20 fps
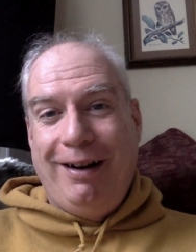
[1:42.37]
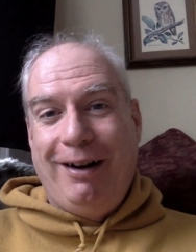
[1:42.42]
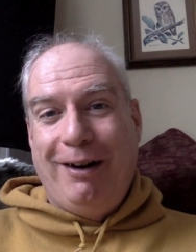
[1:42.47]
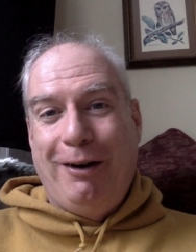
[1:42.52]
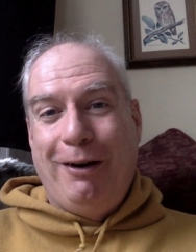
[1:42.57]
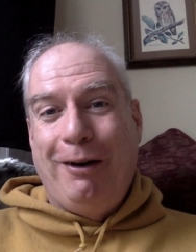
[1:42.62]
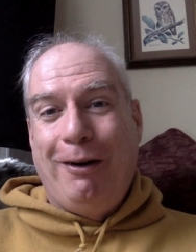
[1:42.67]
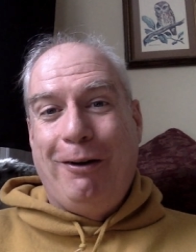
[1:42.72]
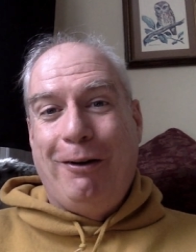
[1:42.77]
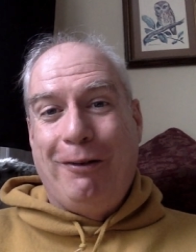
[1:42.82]

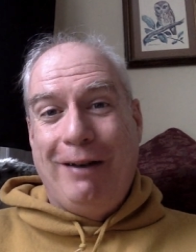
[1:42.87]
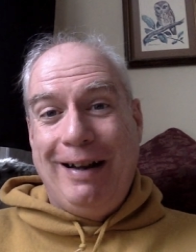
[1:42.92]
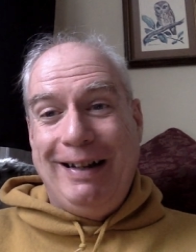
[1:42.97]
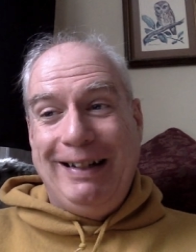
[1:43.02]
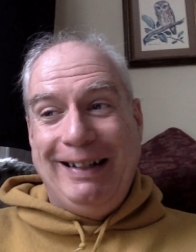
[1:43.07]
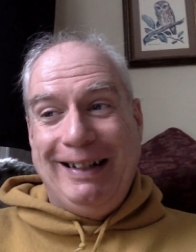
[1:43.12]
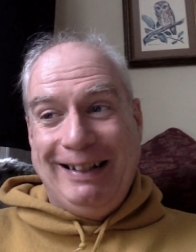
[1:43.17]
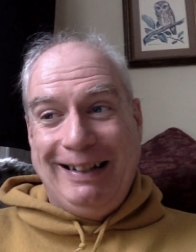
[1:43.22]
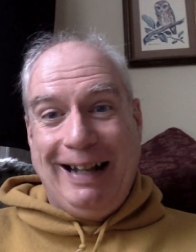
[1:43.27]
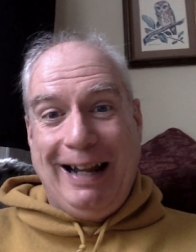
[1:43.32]
are
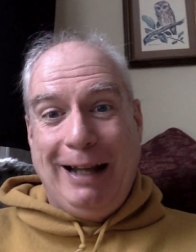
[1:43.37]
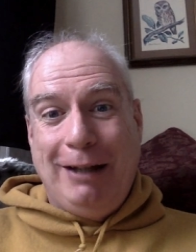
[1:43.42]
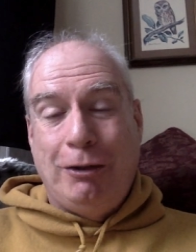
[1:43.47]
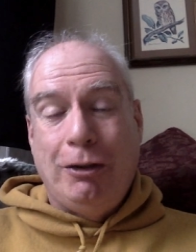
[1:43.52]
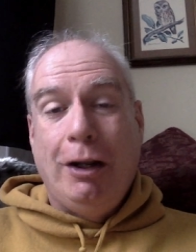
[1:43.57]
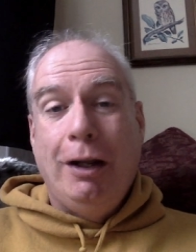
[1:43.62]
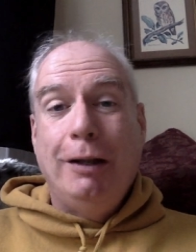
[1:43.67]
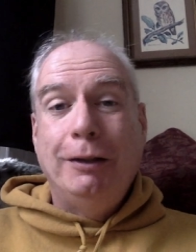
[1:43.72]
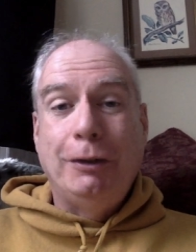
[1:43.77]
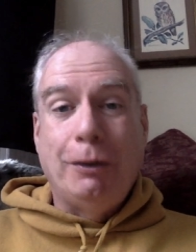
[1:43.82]
already engaged.
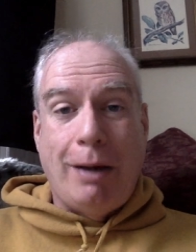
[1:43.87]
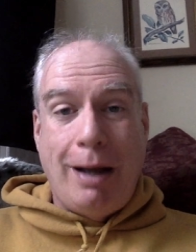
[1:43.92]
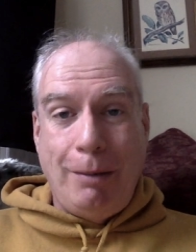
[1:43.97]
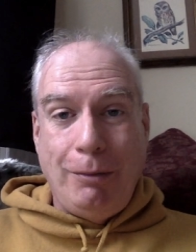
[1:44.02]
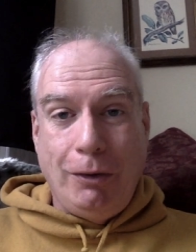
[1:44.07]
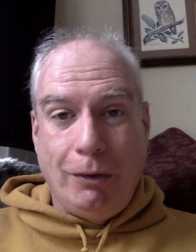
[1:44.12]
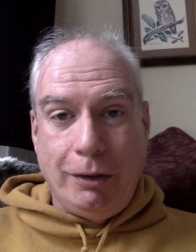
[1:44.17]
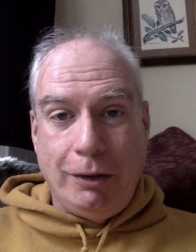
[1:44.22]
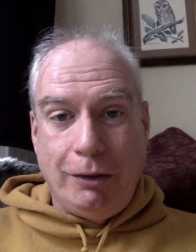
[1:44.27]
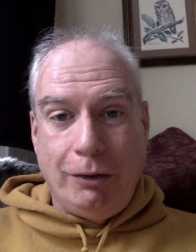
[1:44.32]
So I'm
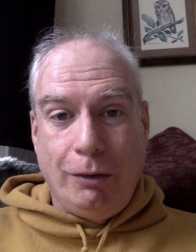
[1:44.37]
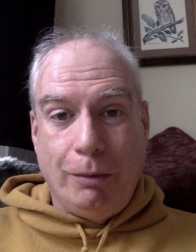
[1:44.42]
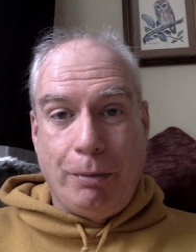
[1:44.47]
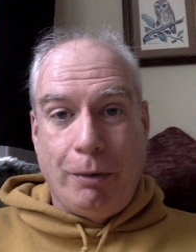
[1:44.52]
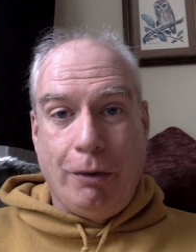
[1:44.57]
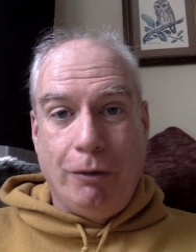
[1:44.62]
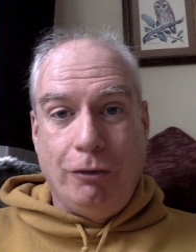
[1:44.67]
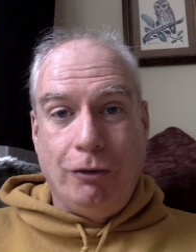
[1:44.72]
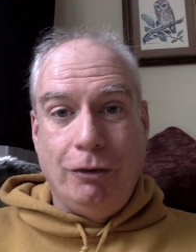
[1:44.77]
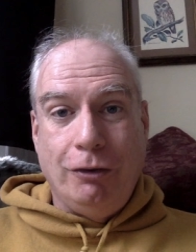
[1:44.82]
going to do a
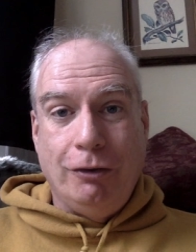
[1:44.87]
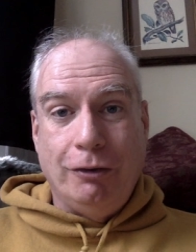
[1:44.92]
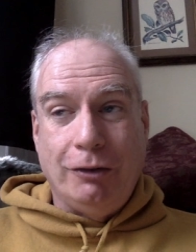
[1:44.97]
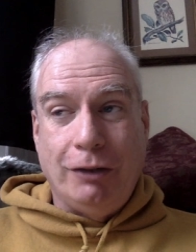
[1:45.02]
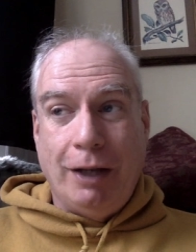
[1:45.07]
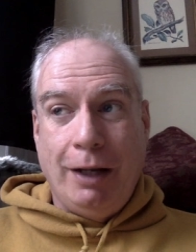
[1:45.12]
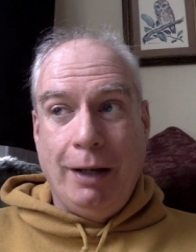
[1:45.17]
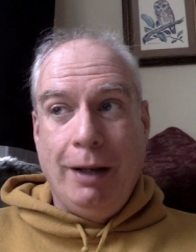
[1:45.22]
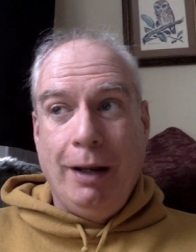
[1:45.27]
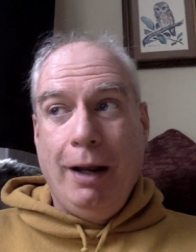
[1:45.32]
Poetry
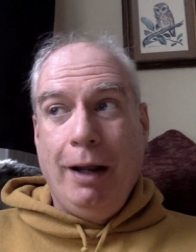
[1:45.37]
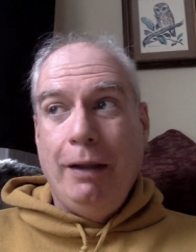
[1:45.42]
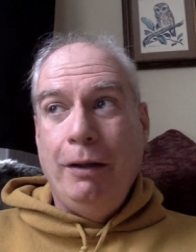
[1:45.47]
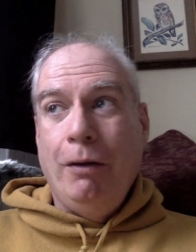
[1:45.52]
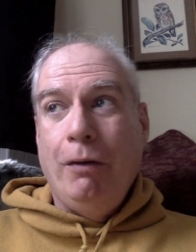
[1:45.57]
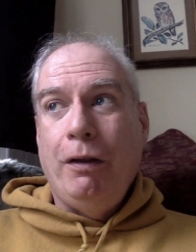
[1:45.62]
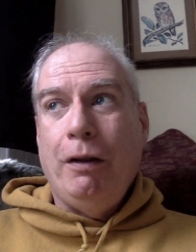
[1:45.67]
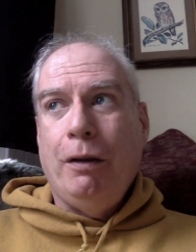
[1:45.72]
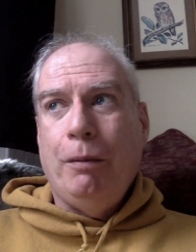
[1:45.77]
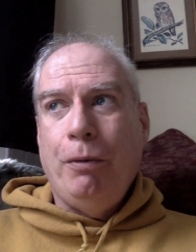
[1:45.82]
Tuesday. The
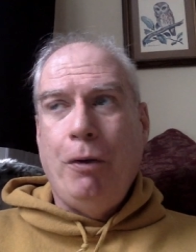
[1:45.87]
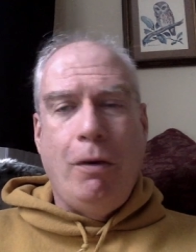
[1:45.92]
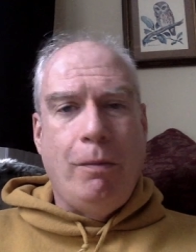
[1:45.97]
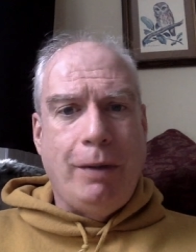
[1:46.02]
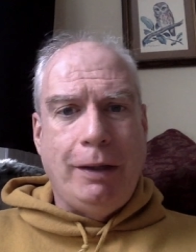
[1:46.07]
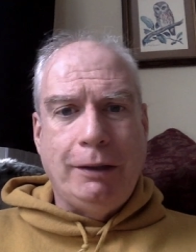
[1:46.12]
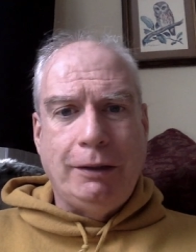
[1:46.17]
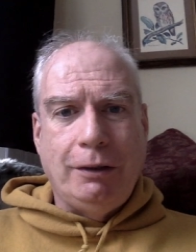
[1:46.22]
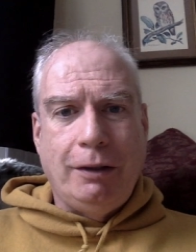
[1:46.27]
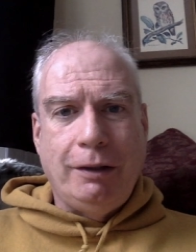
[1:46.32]
only other poem
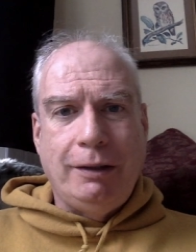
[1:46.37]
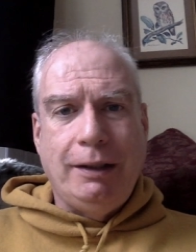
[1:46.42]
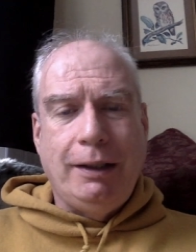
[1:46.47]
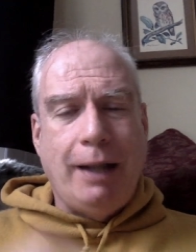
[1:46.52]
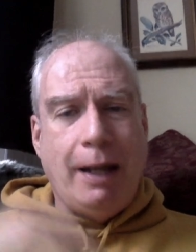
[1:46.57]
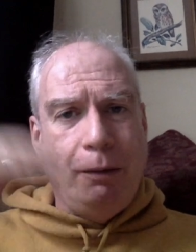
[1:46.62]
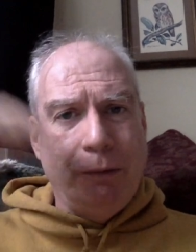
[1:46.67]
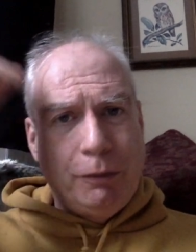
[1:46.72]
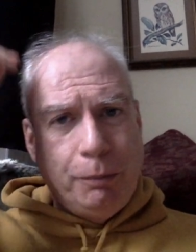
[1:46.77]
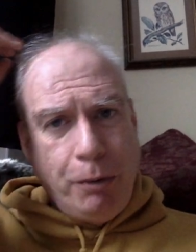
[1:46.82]
I saw
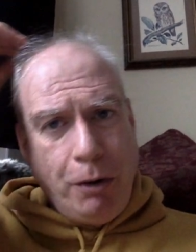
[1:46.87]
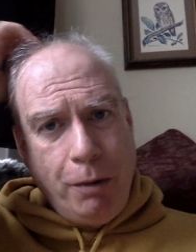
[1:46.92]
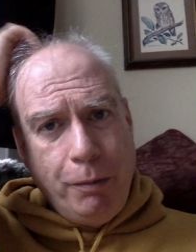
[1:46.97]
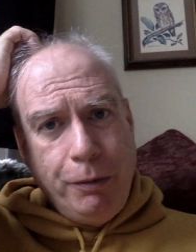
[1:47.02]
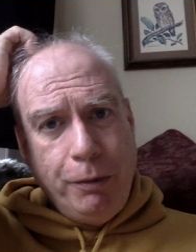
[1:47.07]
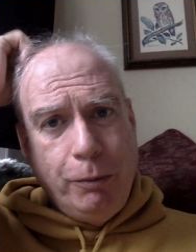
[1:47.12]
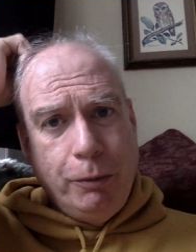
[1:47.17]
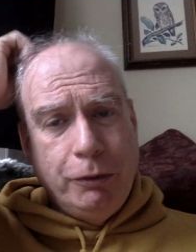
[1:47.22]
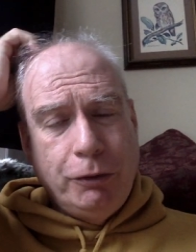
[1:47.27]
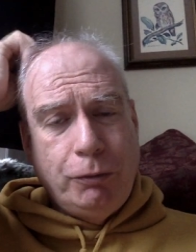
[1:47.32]
today was a poem
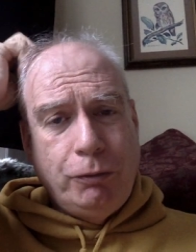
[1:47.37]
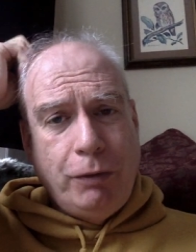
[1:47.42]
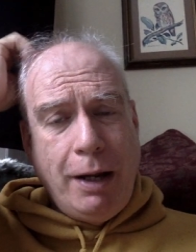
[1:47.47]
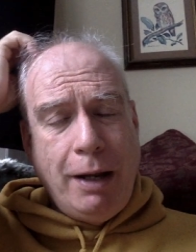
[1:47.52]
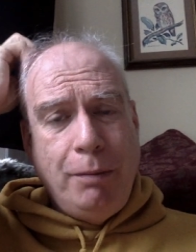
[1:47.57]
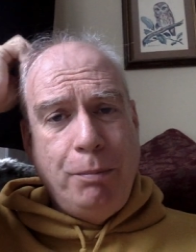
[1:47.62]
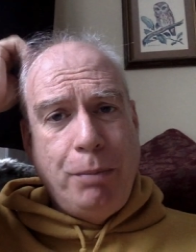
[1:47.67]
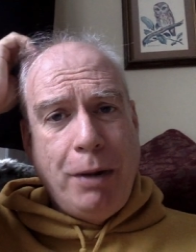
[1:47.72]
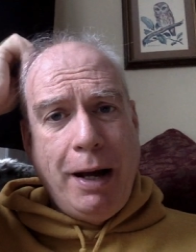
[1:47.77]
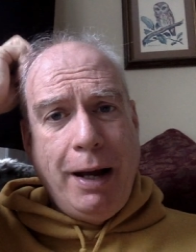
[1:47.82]
that was
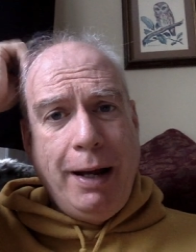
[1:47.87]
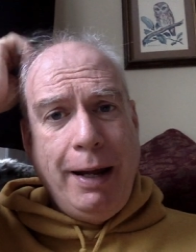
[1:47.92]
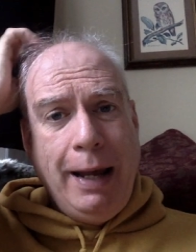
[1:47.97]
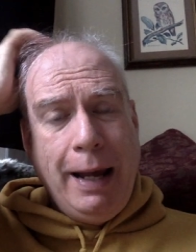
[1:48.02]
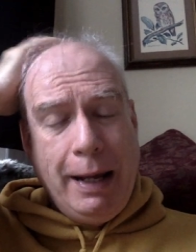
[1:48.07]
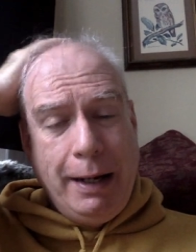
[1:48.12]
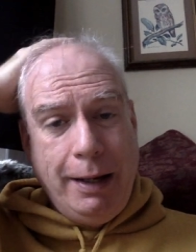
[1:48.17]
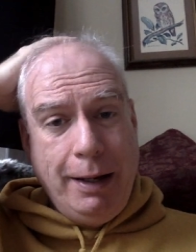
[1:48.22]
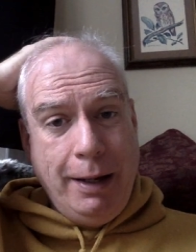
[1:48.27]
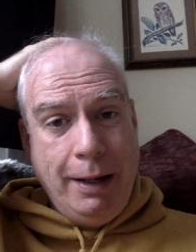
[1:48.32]
read by
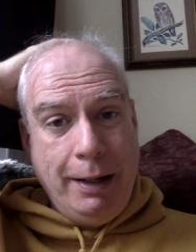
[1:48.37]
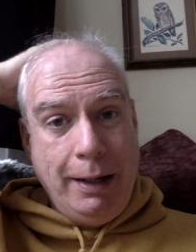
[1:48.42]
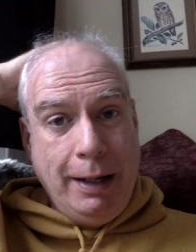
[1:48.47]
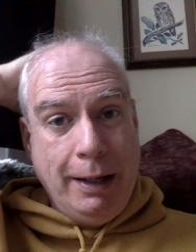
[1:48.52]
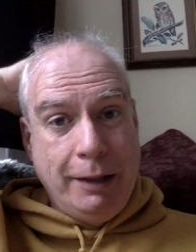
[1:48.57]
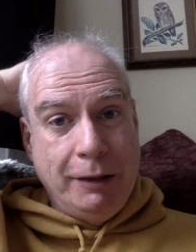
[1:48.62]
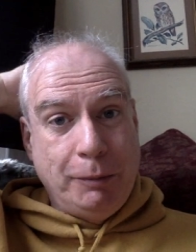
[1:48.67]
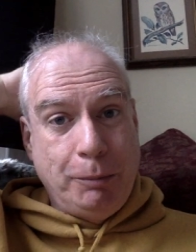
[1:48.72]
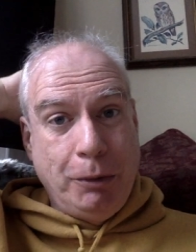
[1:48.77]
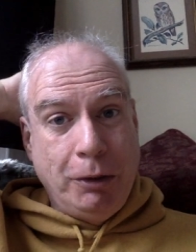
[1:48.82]
Hannah at
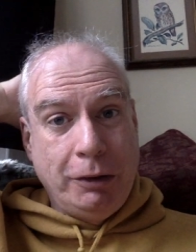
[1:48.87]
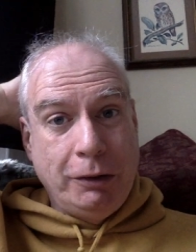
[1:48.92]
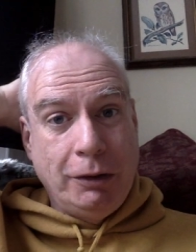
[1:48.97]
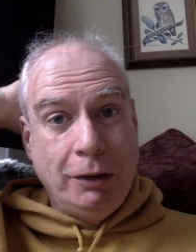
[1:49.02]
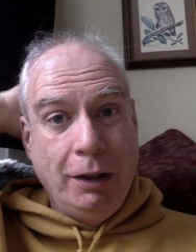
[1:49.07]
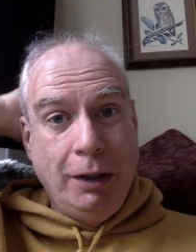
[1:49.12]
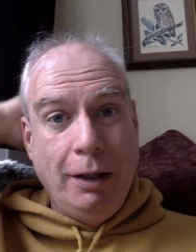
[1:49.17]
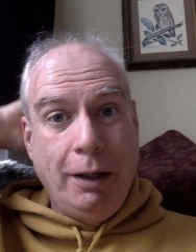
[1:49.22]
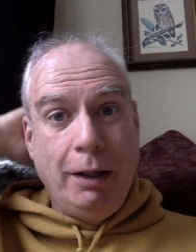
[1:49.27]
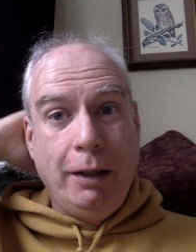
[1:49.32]
Hannah's Books.
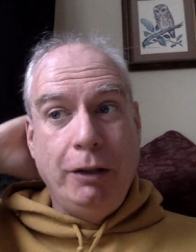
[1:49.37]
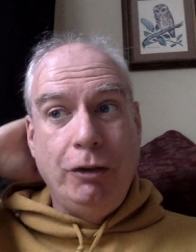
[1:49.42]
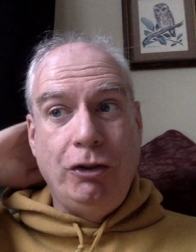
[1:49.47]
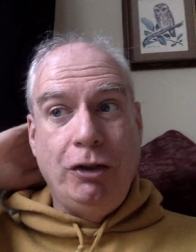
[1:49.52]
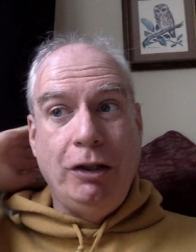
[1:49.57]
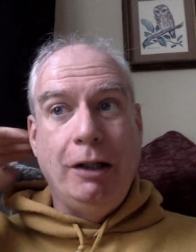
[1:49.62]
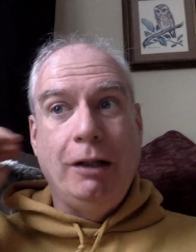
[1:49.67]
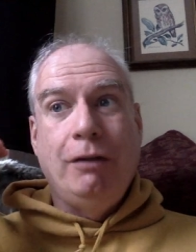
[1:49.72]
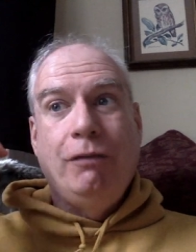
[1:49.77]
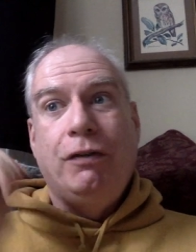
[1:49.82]
She
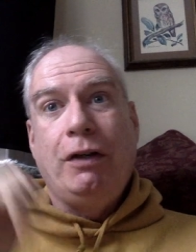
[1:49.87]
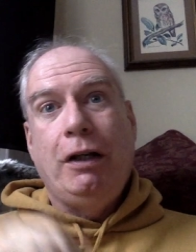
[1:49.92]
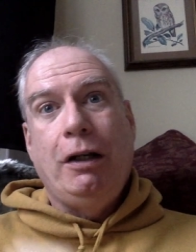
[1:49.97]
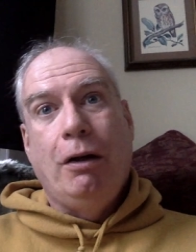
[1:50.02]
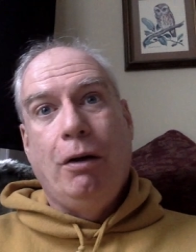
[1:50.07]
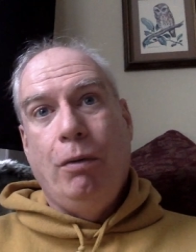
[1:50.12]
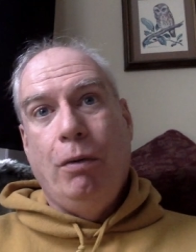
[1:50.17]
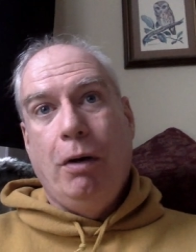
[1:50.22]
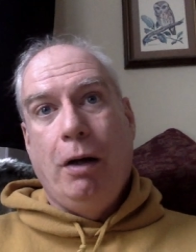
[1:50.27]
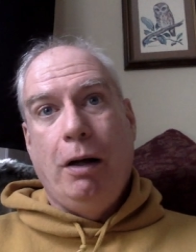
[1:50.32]
did a
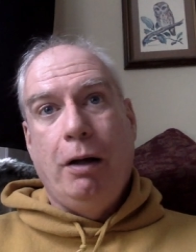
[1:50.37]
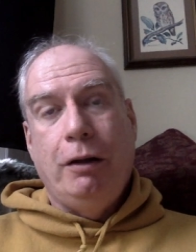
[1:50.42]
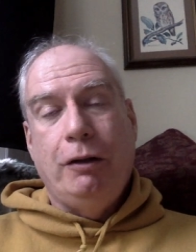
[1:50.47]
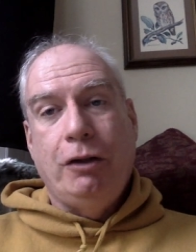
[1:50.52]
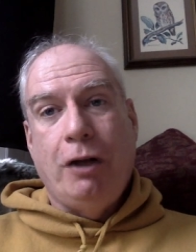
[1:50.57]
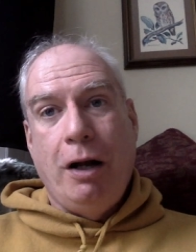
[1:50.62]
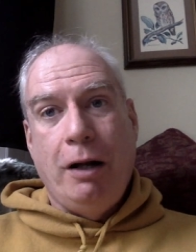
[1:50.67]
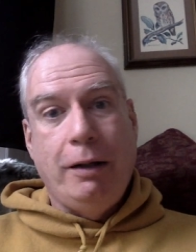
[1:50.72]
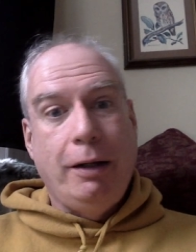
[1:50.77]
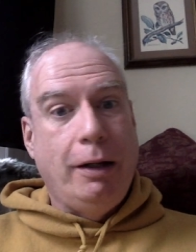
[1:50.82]
video uh,
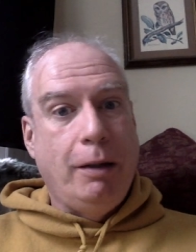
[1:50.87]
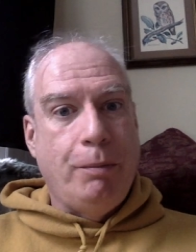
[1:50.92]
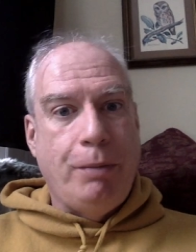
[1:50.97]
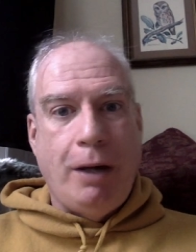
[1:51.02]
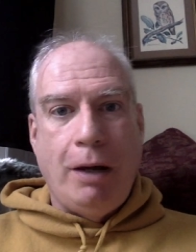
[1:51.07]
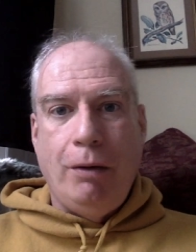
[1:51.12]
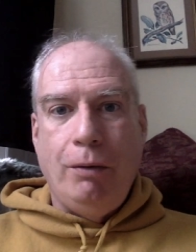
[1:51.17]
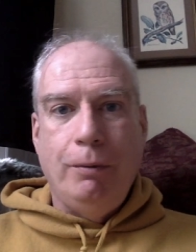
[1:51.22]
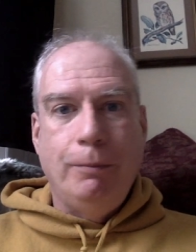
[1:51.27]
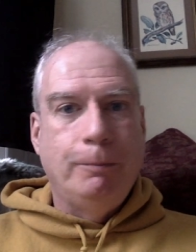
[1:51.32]
talking
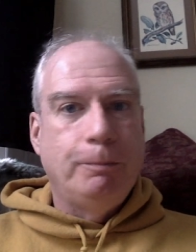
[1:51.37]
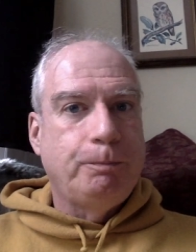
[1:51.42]
about